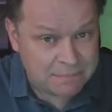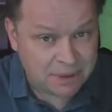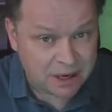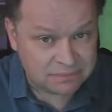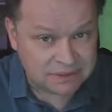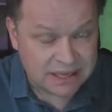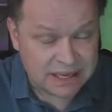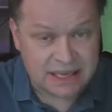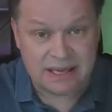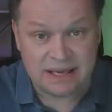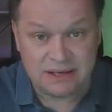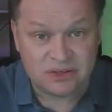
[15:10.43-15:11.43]
public
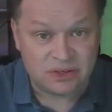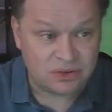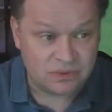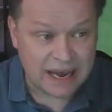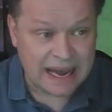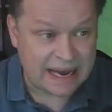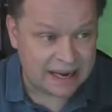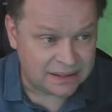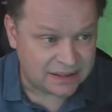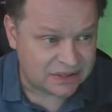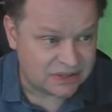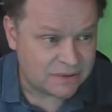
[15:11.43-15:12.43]
key to
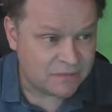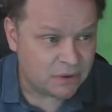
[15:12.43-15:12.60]
Alice.